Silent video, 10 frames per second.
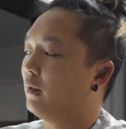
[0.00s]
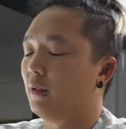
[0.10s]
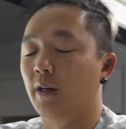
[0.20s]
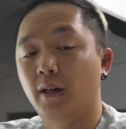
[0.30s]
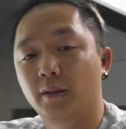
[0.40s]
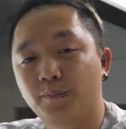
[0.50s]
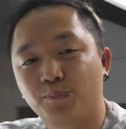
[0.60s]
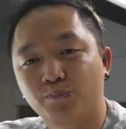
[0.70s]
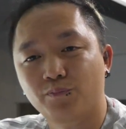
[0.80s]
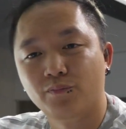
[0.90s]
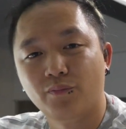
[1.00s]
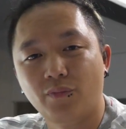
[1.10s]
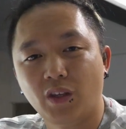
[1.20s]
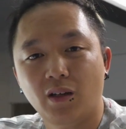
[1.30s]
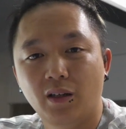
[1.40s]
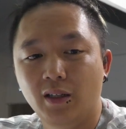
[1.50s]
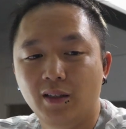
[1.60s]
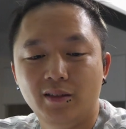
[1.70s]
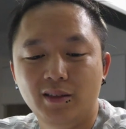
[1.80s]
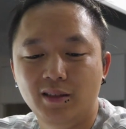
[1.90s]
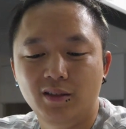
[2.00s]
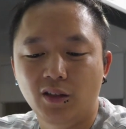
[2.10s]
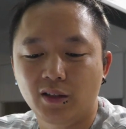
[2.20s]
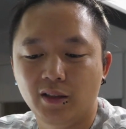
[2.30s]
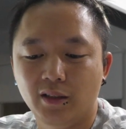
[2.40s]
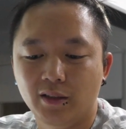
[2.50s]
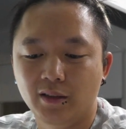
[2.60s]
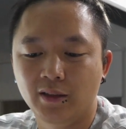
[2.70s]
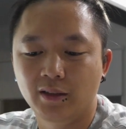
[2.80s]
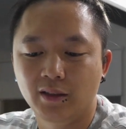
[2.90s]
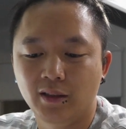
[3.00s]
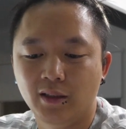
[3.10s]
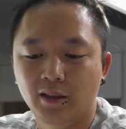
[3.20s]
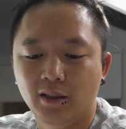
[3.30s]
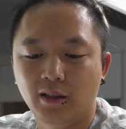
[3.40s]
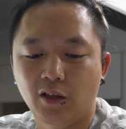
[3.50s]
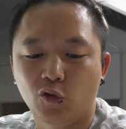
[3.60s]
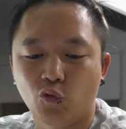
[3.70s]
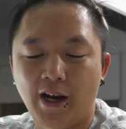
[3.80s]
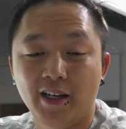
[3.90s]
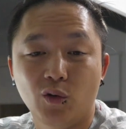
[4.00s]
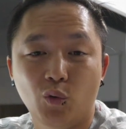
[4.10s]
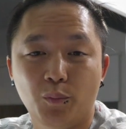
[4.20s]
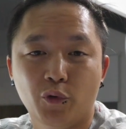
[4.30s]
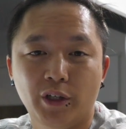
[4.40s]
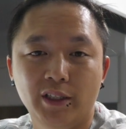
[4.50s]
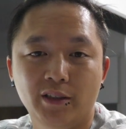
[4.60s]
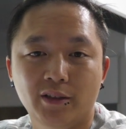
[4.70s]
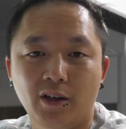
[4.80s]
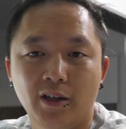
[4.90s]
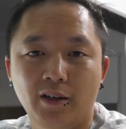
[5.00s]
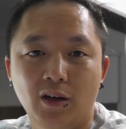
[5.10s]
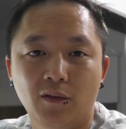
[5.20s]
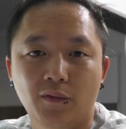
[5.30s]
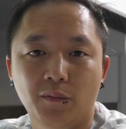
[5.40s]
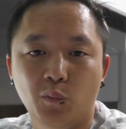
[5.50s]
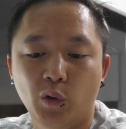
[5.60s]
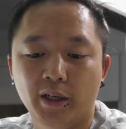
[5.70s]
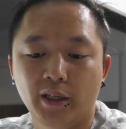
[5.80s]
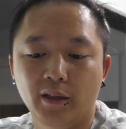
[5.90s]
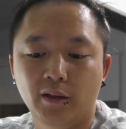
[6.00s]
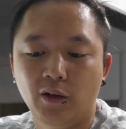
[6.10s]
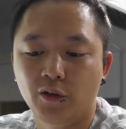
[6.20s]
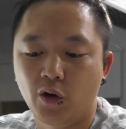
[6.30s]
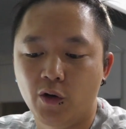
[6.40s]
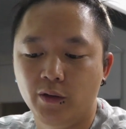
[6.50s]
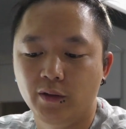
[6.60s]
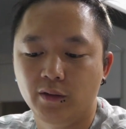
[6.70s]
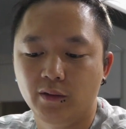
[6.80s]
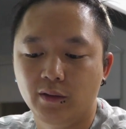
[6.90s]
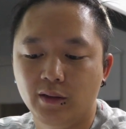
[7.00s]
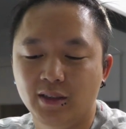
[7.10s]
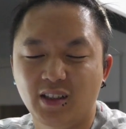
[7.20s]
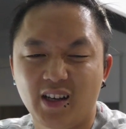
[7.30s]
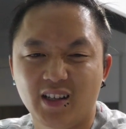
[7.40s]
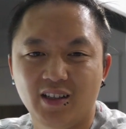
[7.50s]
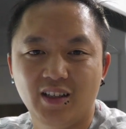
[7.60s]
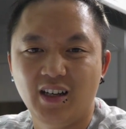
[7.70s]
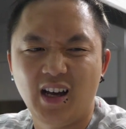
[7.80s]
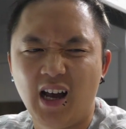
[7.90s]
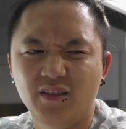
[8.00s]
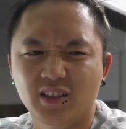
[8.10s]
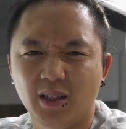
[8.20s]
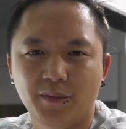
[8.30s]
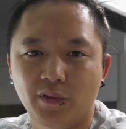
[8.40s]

Yeah. This is not the great or pretty side of working on your own. It's like, I haven't slept